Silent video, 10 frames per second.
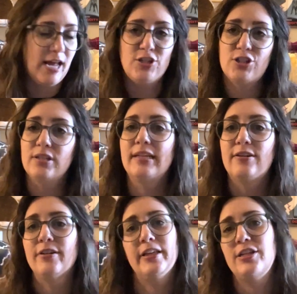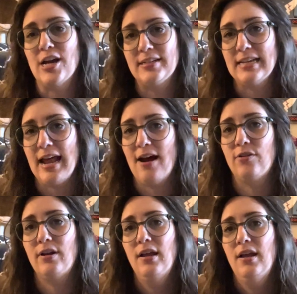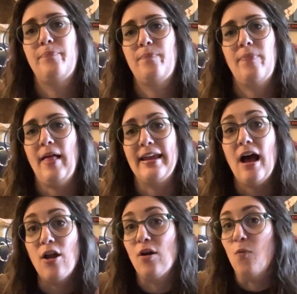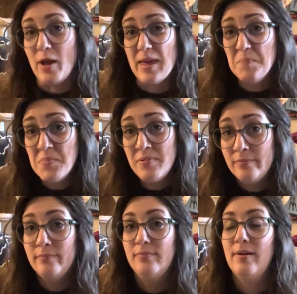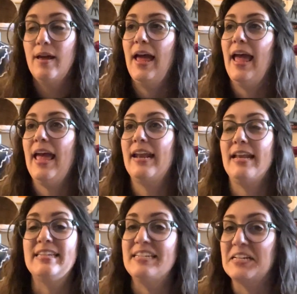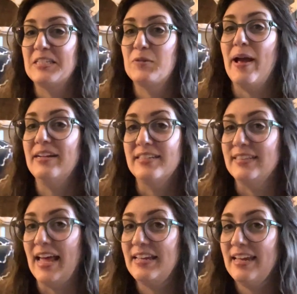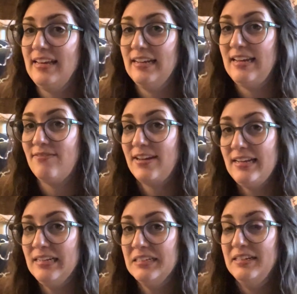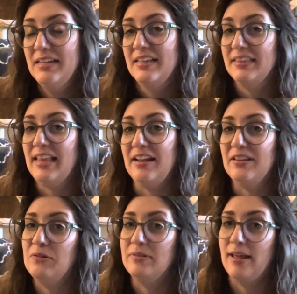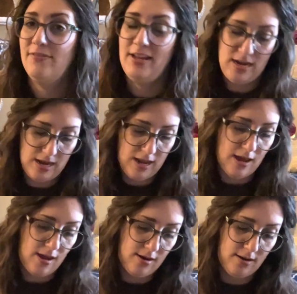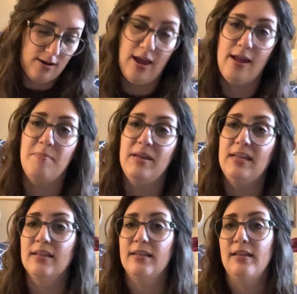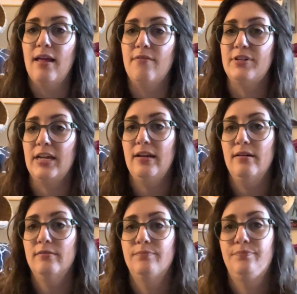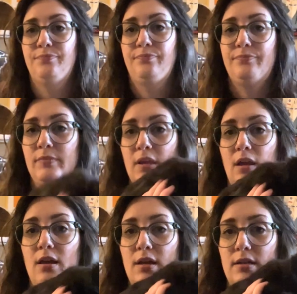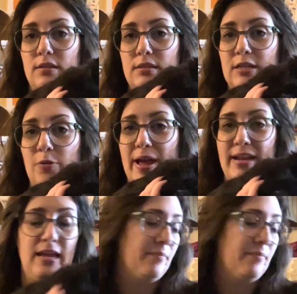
just literally checked it out like on a whim, and I didn't expect to like it even, let alone love it, and I immediately loved it. Still biting.